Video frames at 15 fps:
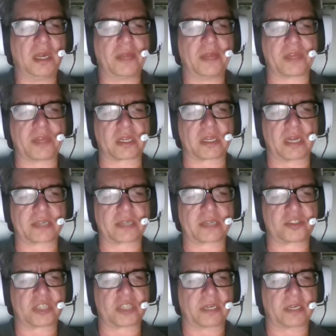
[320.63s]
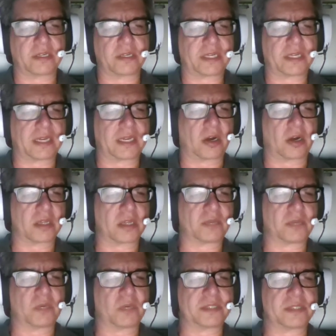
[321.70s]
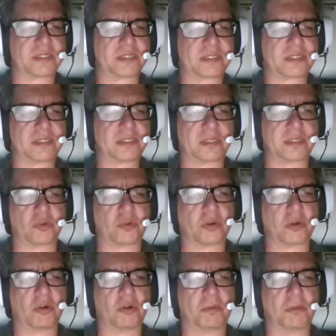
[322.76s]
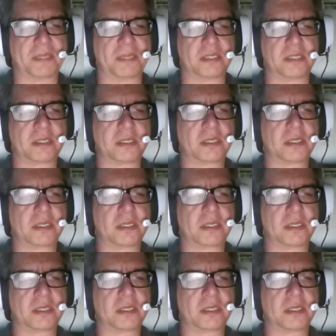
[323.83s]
The clock shuddered, and all at once the door opened.